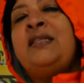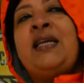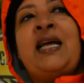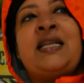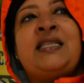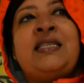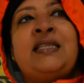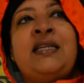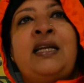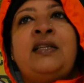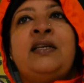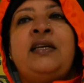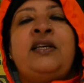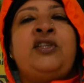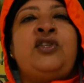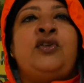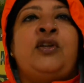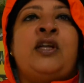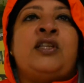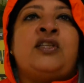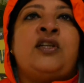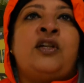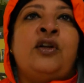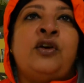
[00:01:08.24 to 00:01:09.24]
that's another
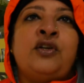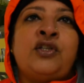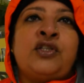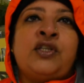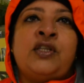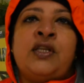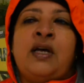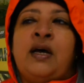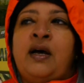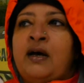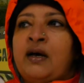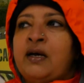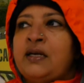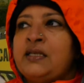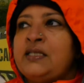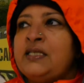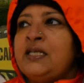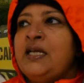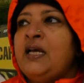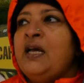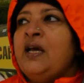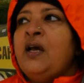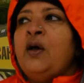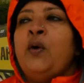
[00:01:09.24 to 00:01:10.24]
issue that's close to the heart
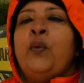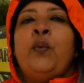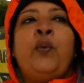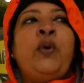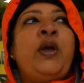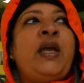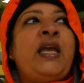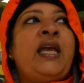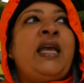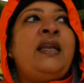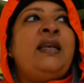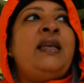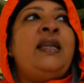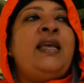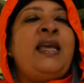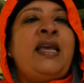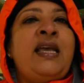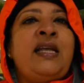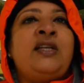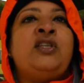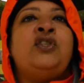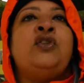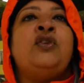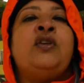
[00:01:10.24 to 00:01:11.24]
we
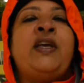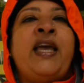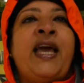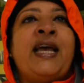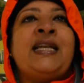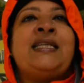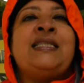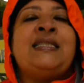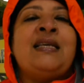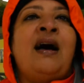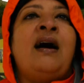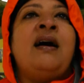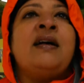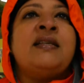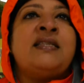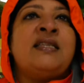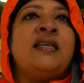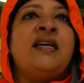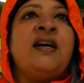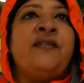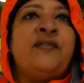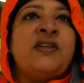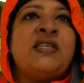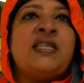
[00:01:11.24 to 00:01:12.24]
need to get our
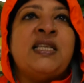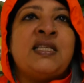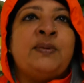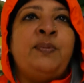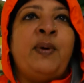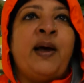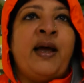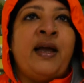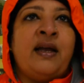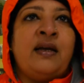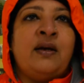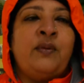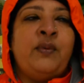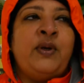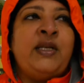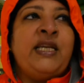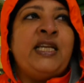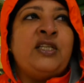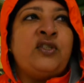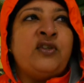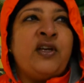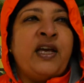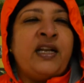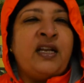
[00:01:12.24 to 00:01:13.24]
services back we
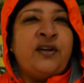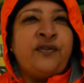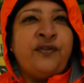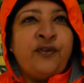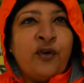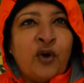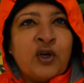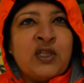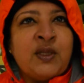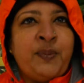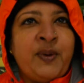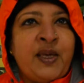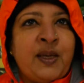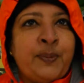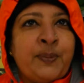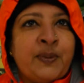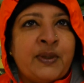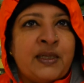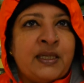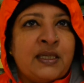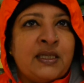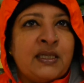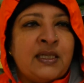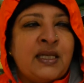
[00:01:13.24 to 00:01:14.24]
need to get it for the
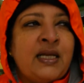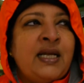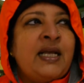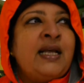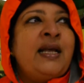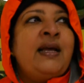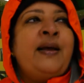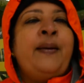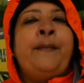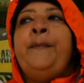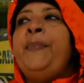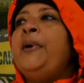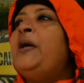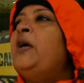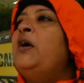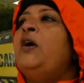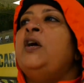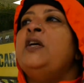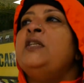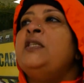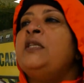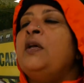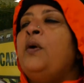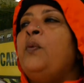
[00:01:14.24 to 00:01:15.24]
people
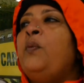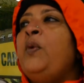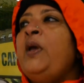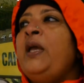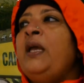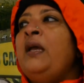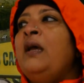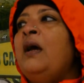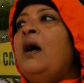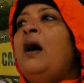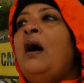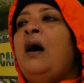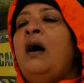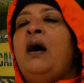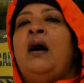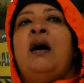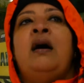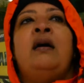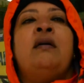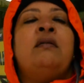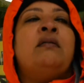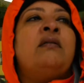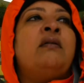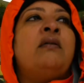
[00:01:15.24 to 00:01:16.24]
because we
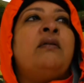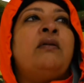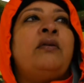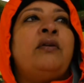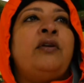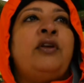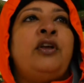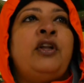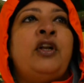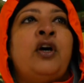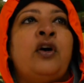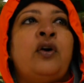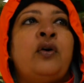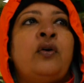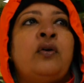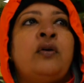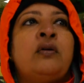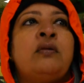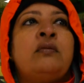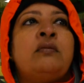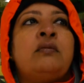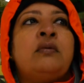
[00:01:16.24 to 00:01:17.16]
are you know